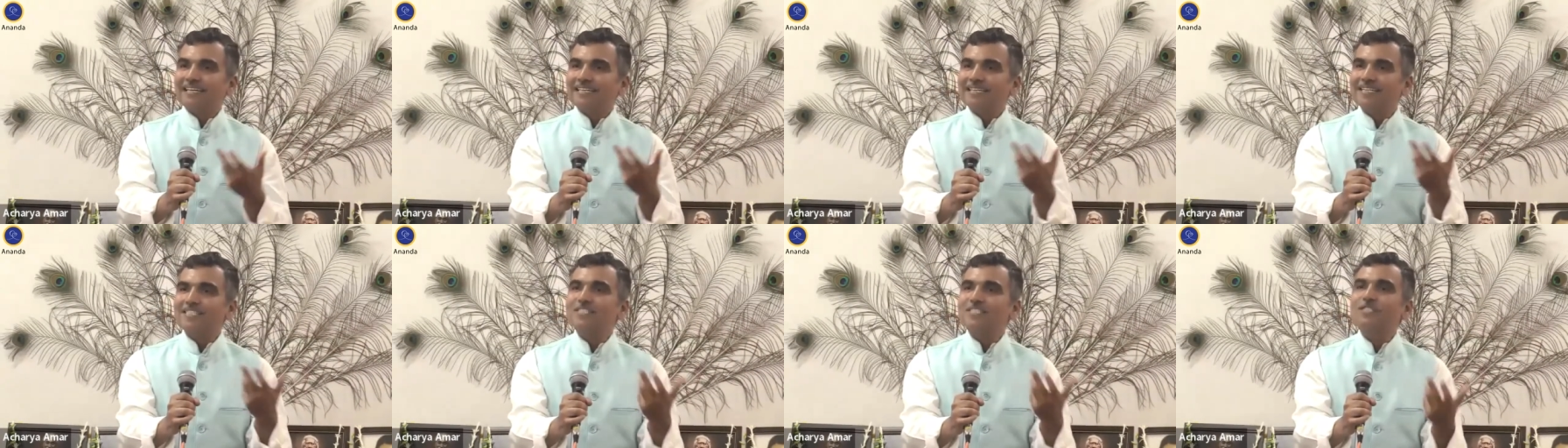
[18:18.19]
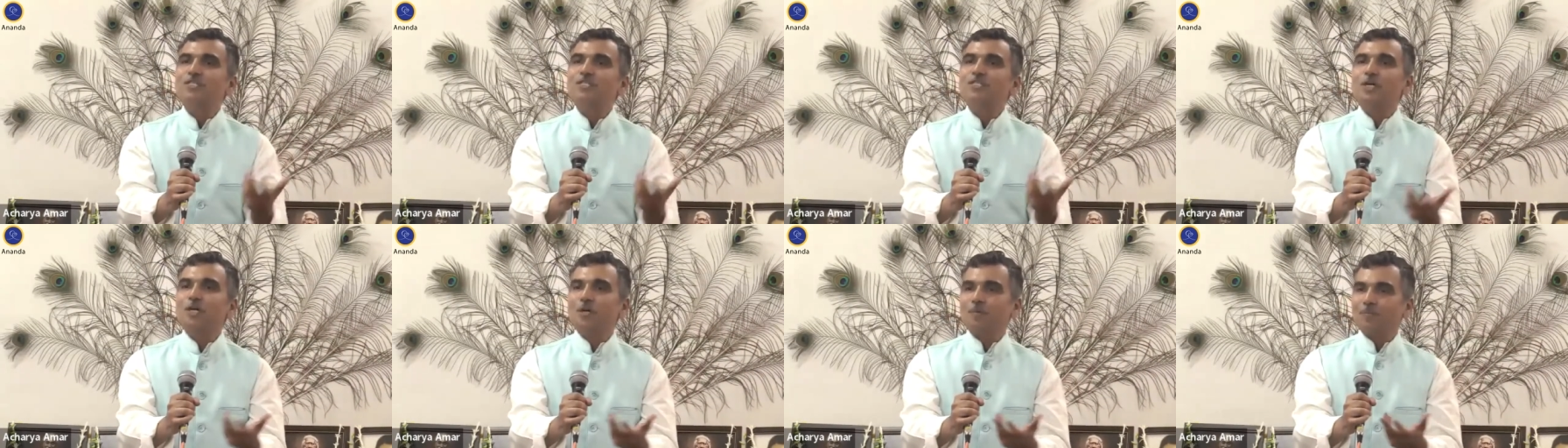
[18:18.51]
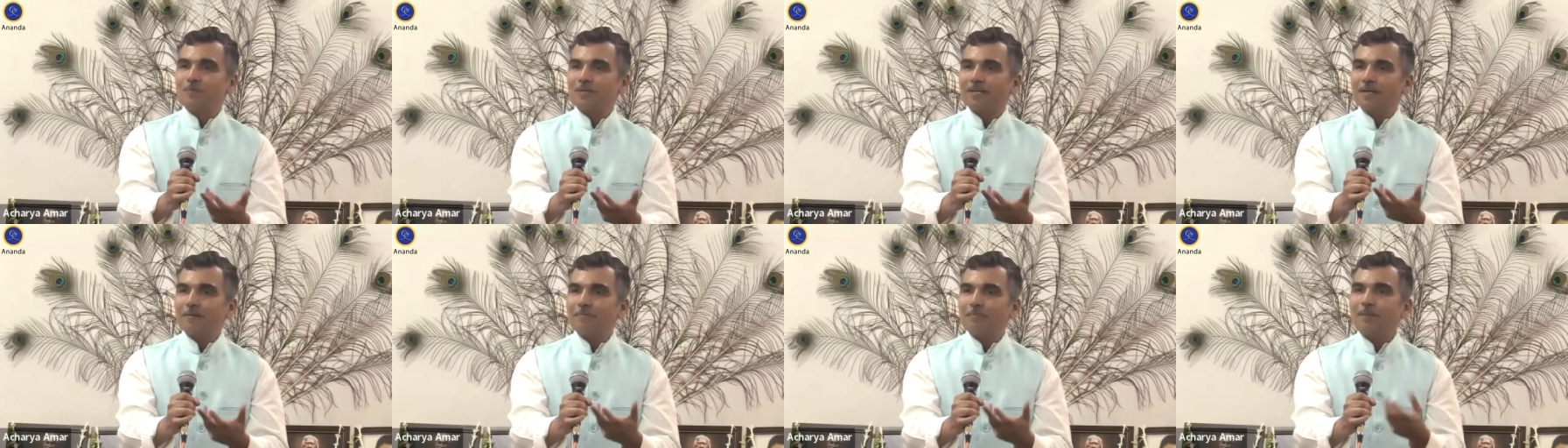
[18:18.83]

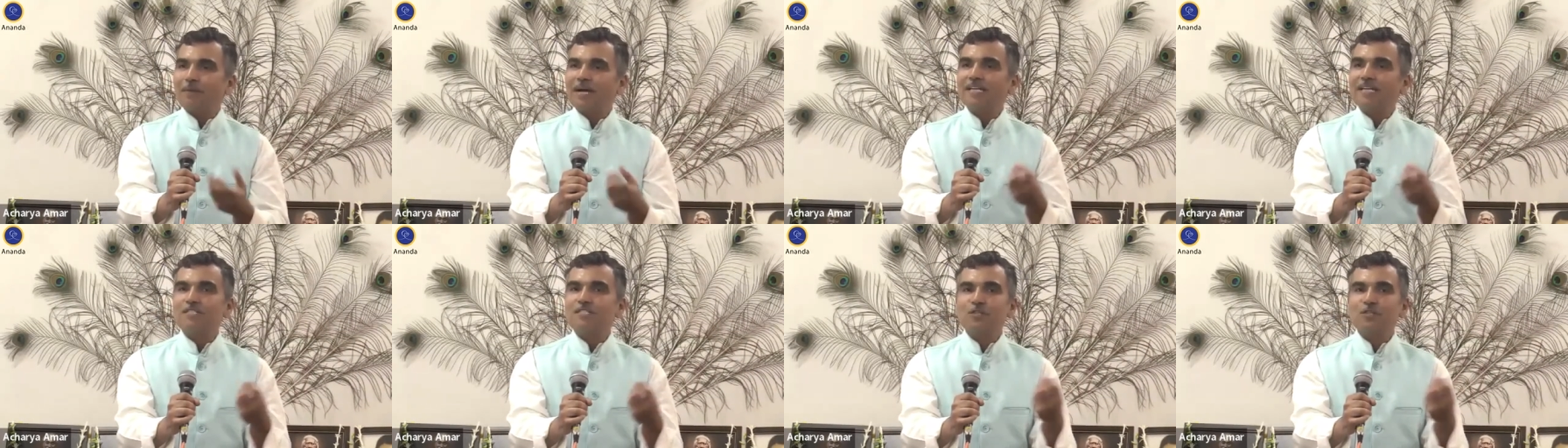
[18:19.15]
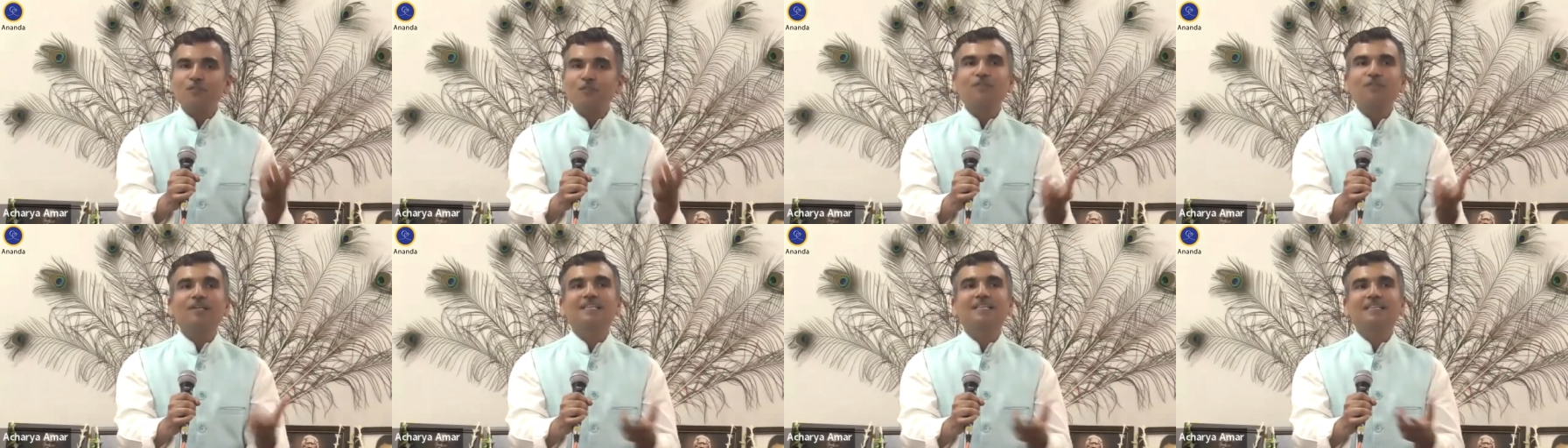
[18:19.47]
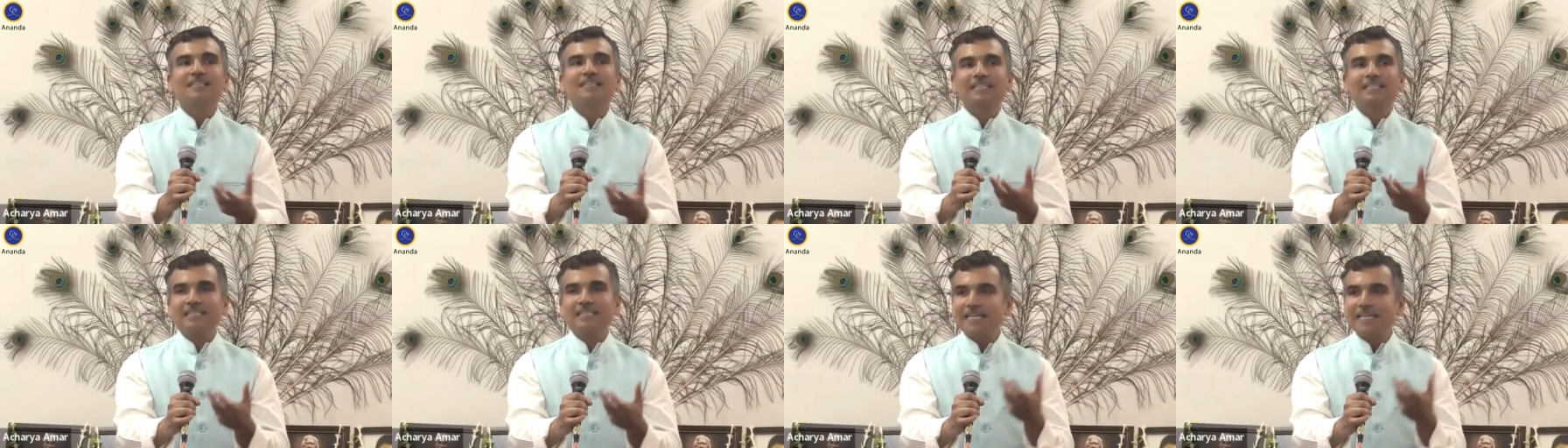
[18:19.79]
disturbed by trivial
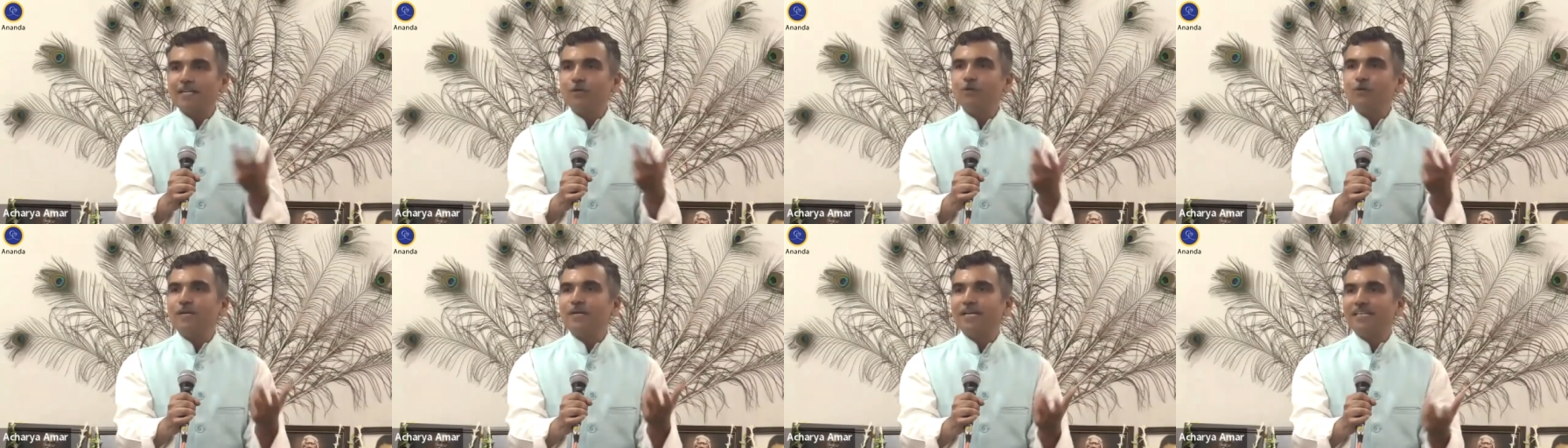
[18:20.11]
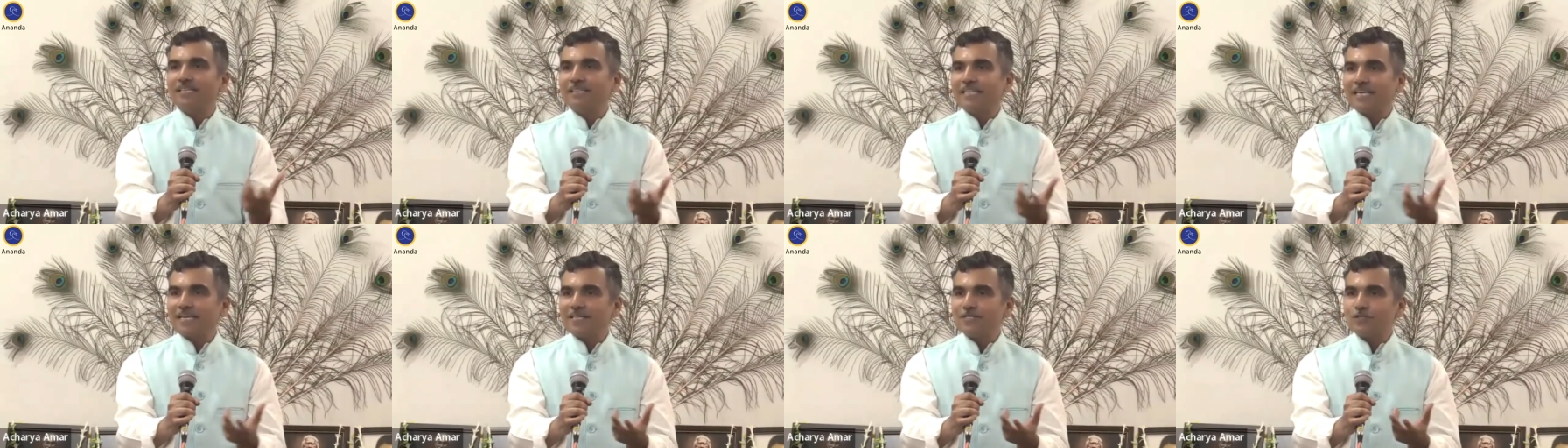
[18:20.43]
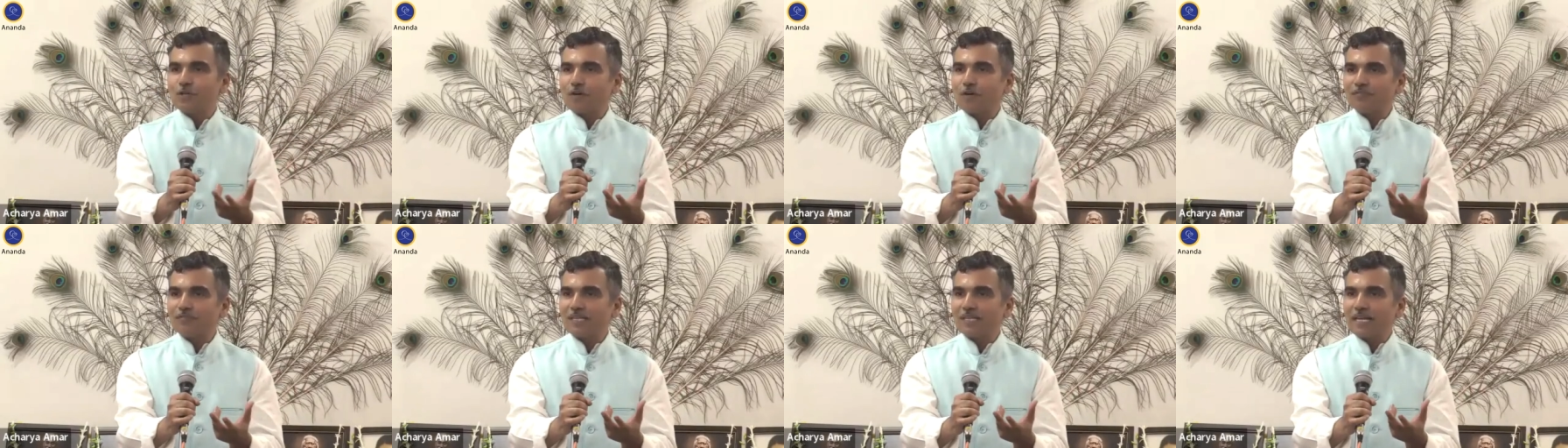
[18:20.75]
day-to-day things
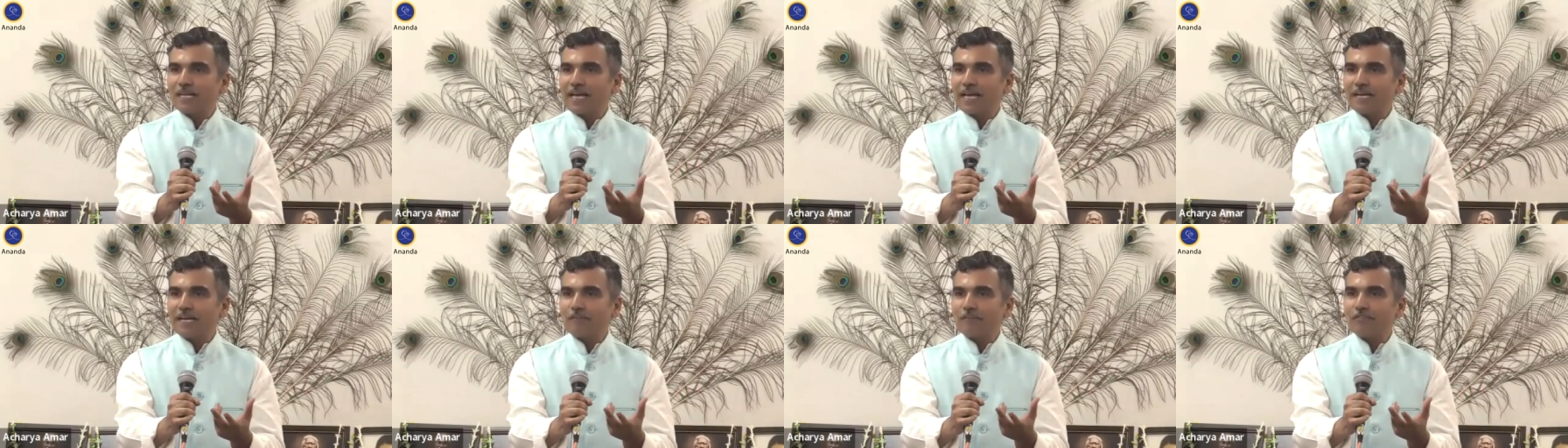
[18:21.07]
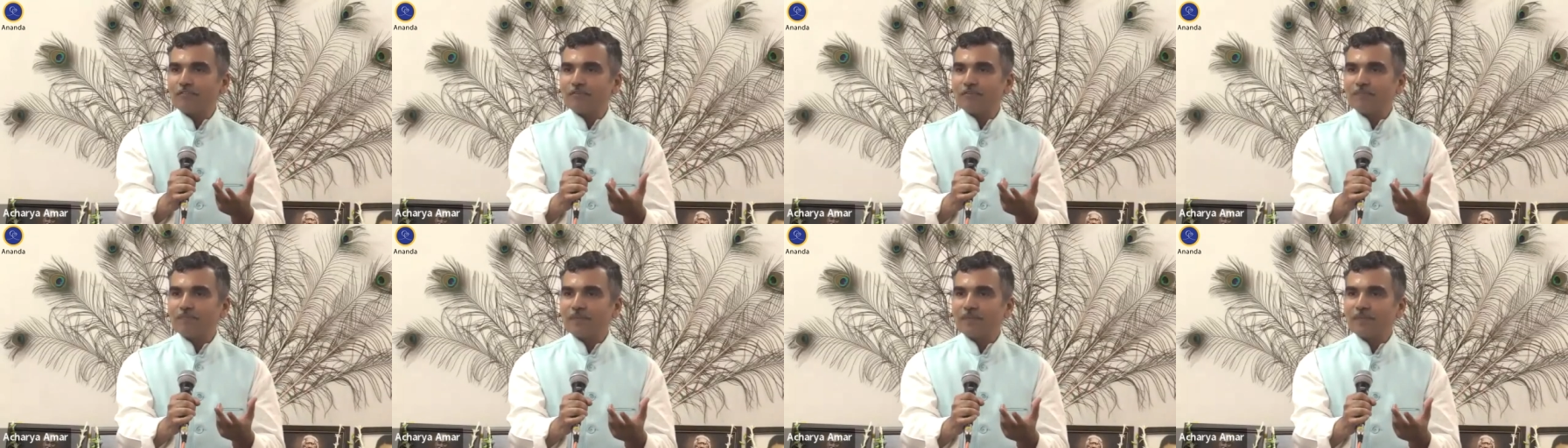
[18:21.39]
of the life.